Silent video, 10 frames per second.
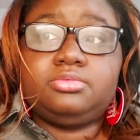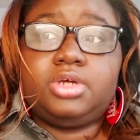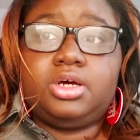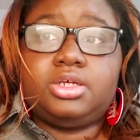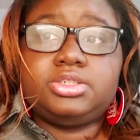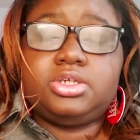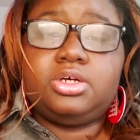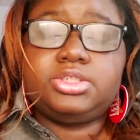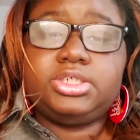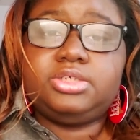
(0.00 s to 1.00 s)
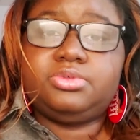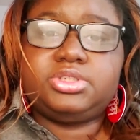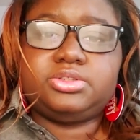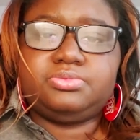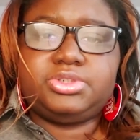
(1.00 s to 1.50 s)
saltine,
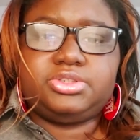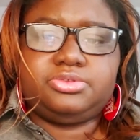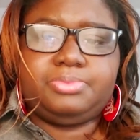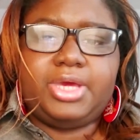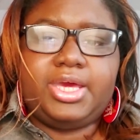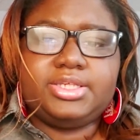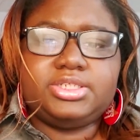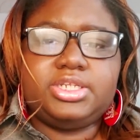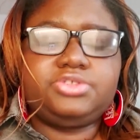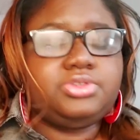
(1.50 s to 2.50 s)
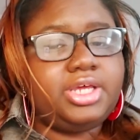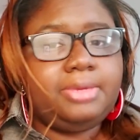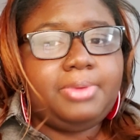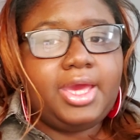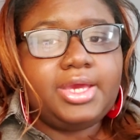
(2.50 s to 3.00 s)
what are those bags,
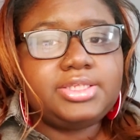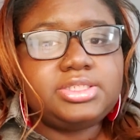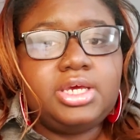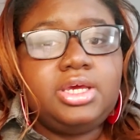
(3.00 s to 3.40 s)
electrolyte bags,